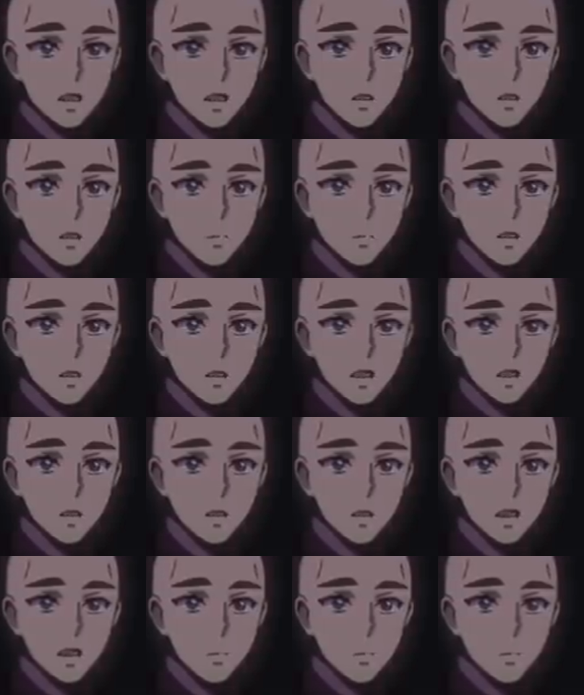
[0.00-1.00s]
But you
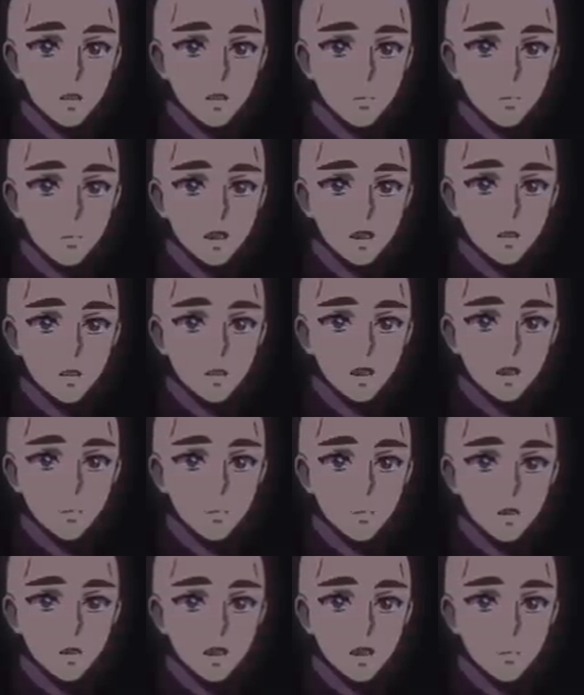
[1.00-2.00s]
have almost nothing
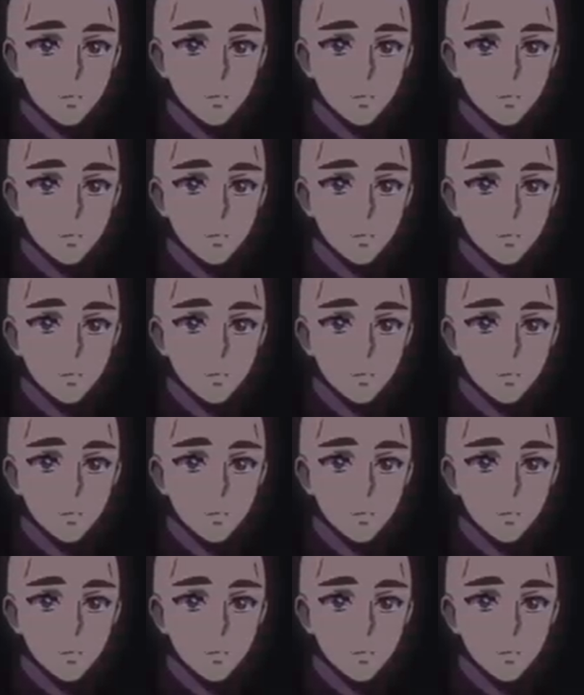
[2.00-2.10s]
left at your